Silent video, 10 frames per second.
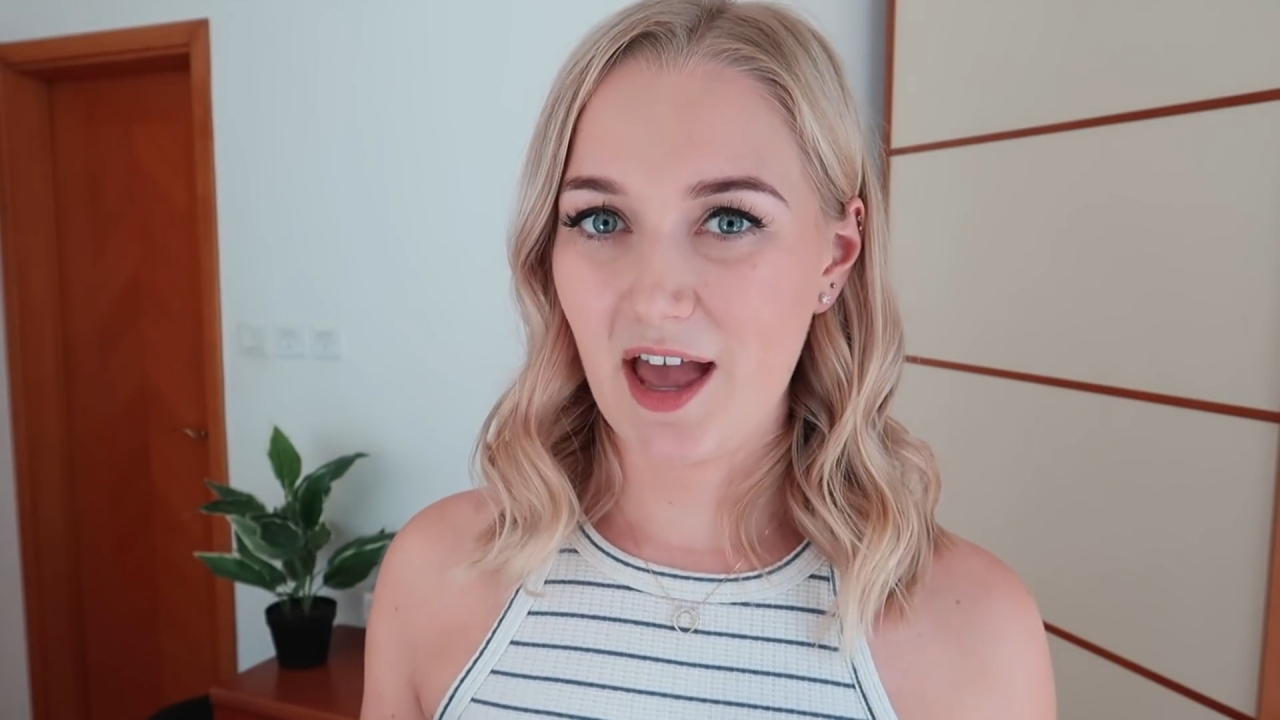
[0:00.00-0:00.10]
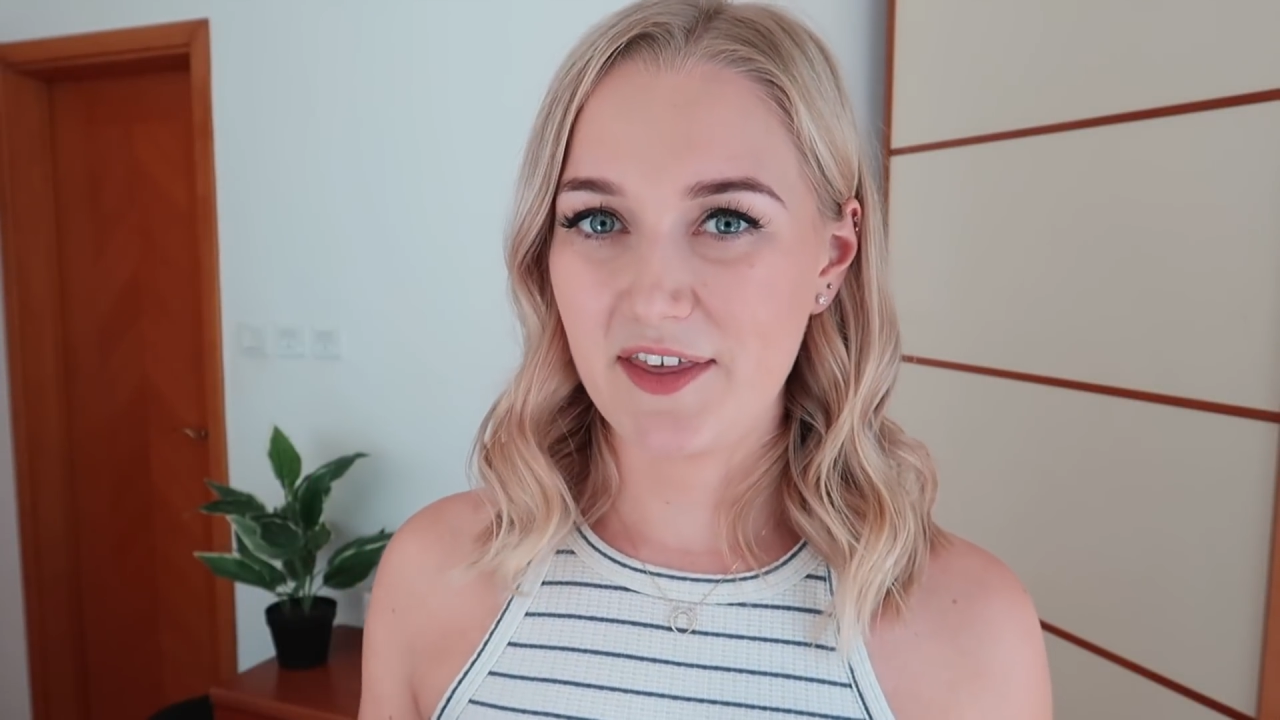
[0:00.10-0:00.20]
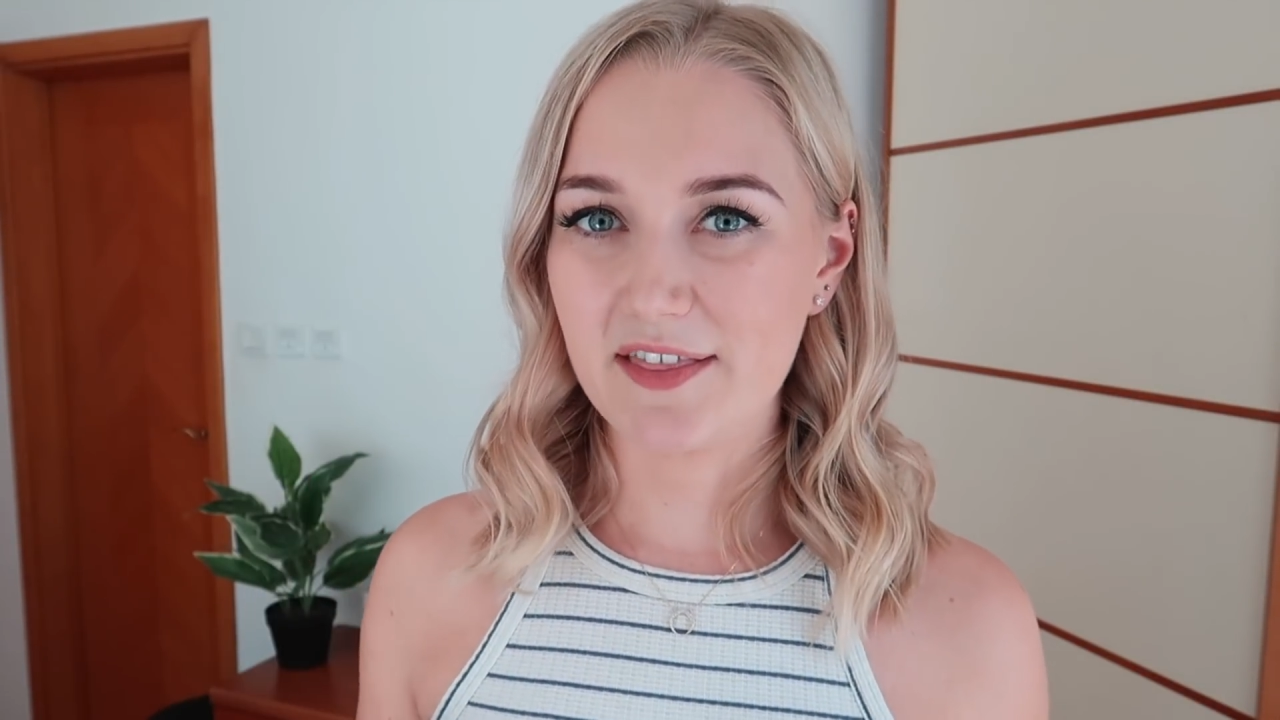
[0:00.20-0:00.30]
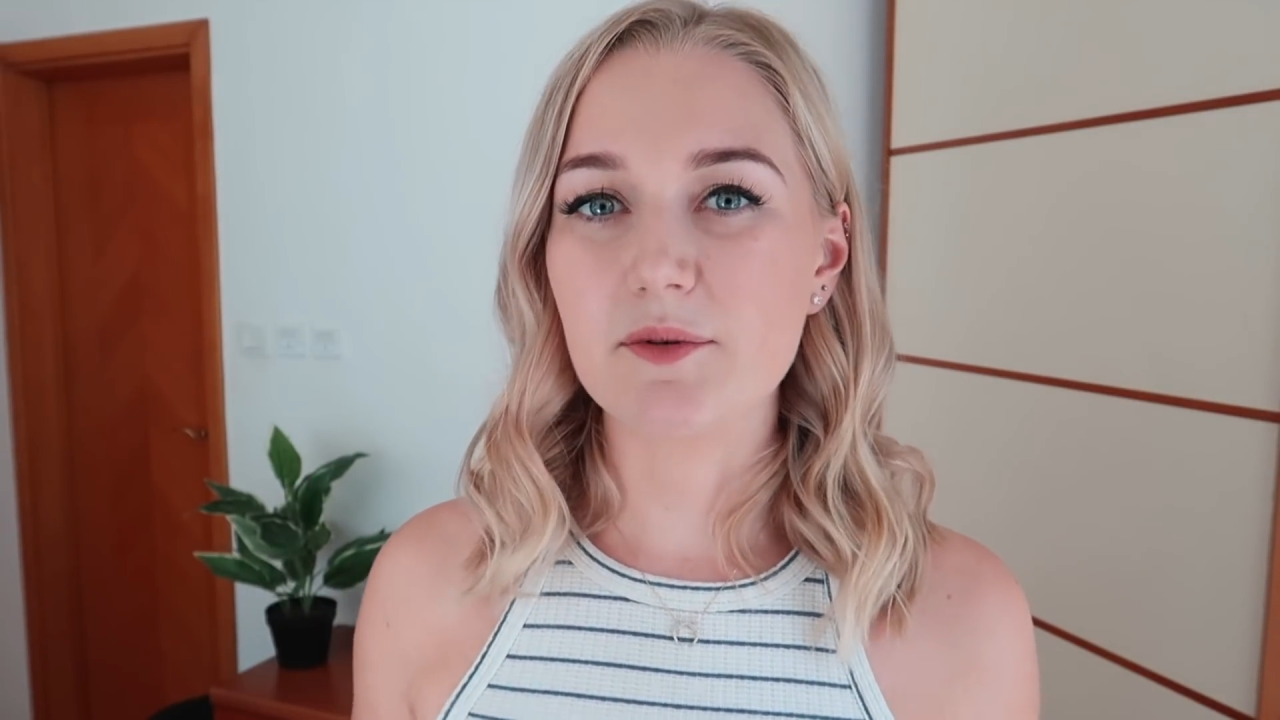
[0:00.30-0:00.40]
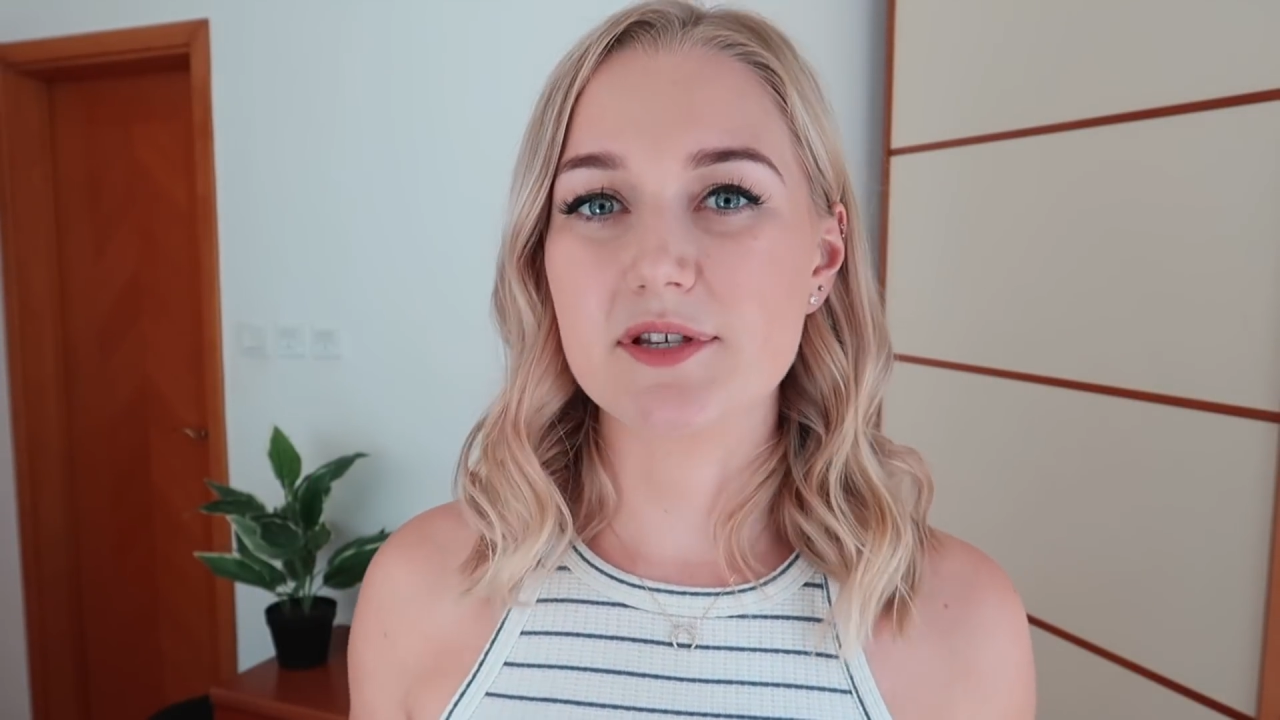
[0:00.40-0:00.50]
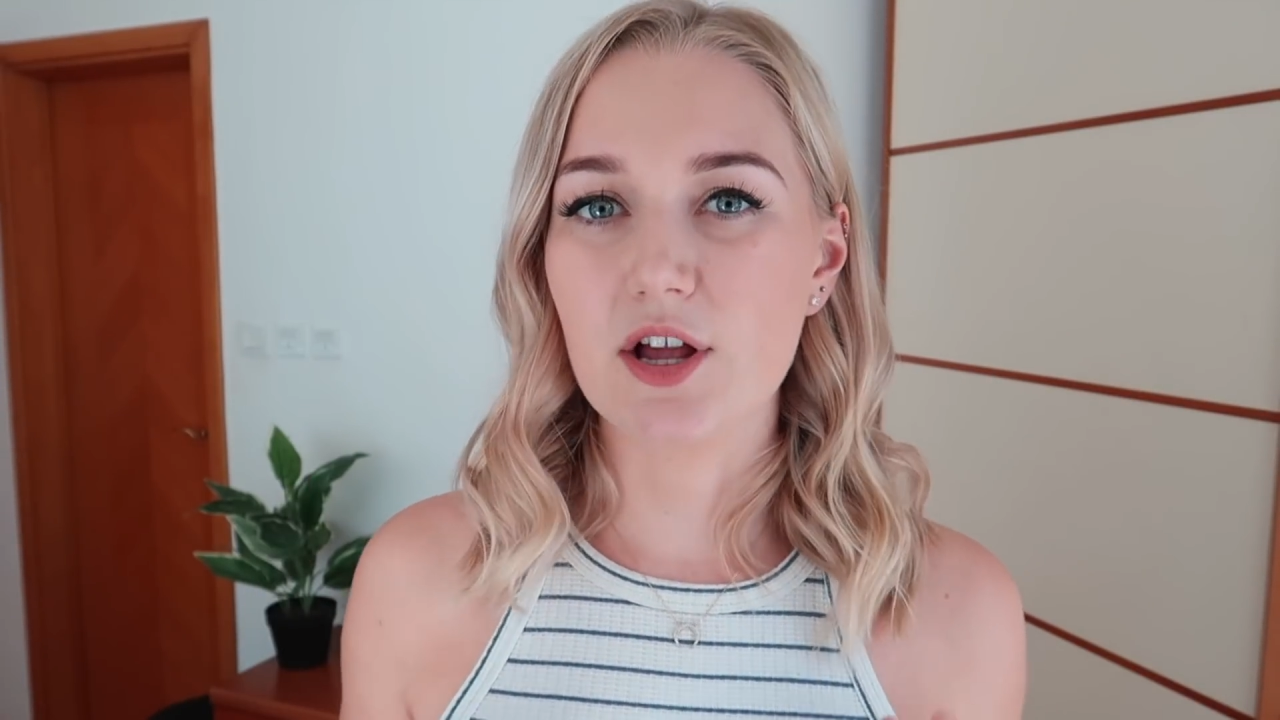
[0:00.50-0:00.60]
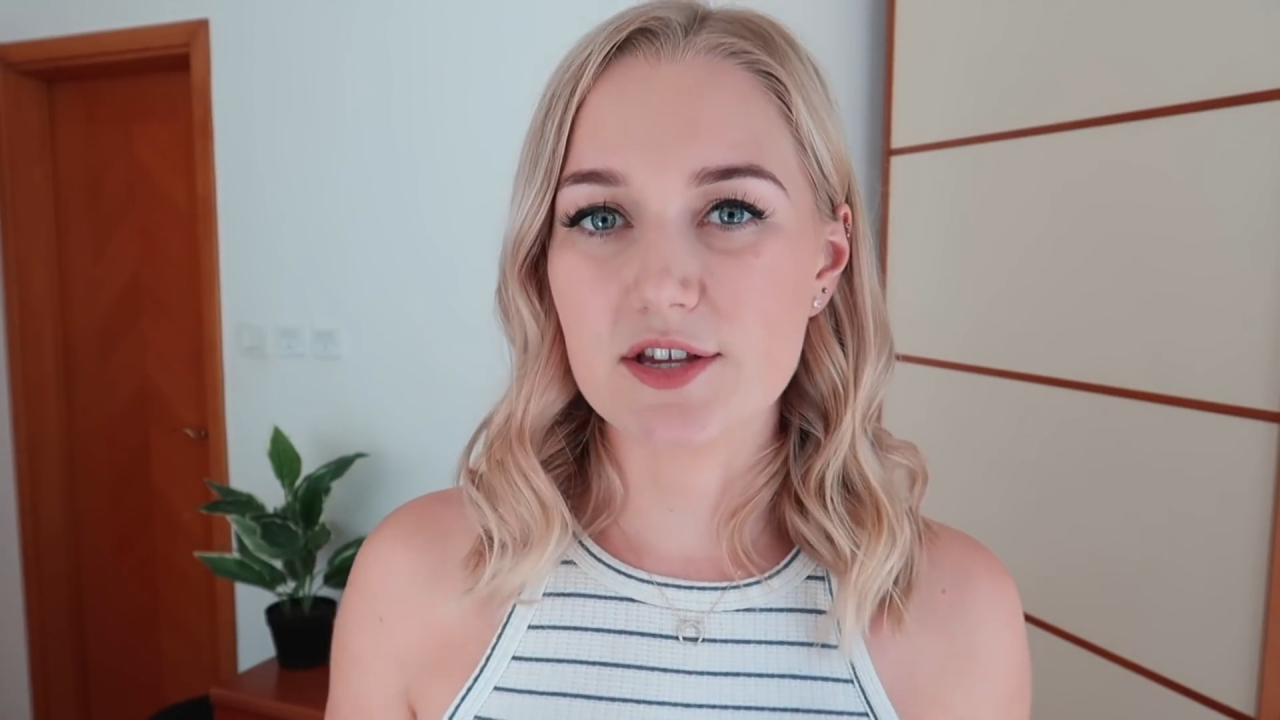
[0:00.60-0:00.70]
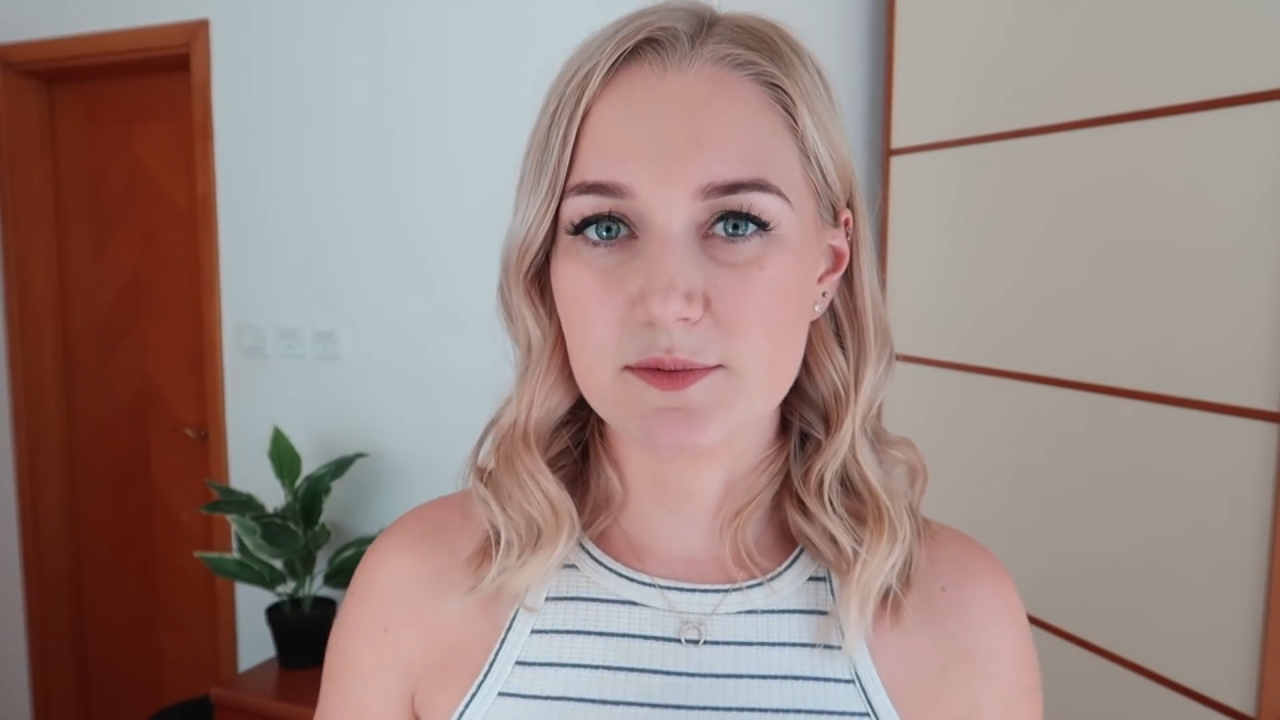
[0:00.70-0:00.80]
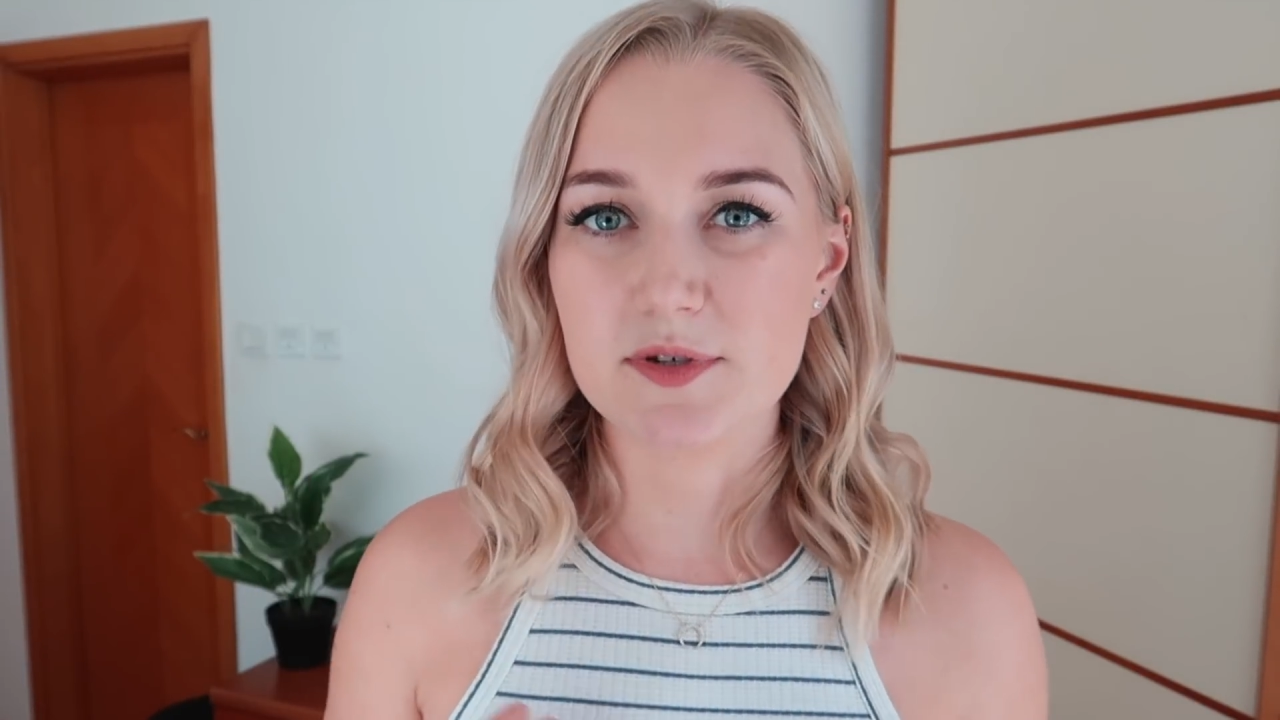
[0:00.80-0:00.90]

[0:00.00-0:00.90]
I think there was lots of